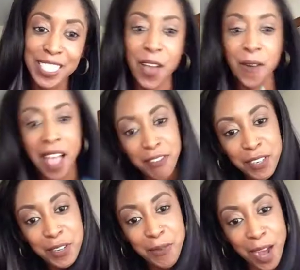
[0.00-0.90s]
So
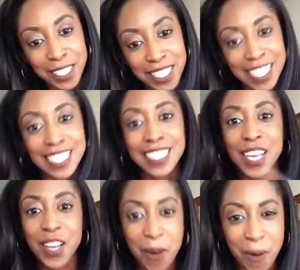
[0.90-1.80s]
after you watch this,
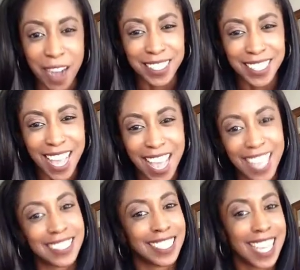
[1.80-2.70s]
go watch that.